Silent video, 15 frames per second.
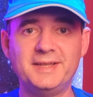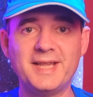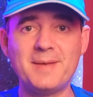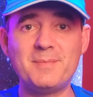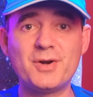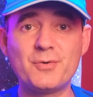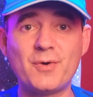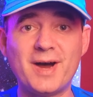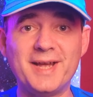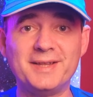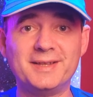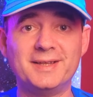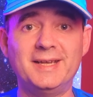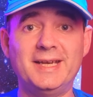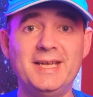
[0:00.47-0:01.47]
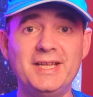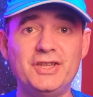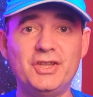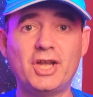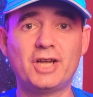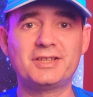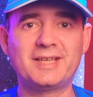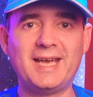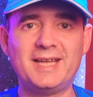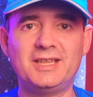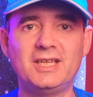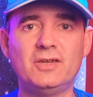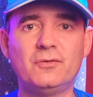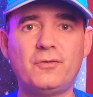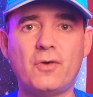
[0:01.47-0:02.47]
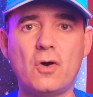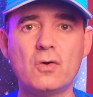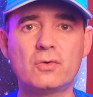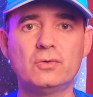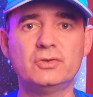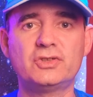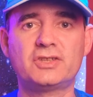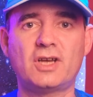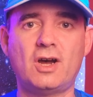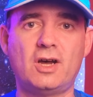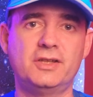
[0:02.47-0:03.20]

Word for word: Number one, not getting focus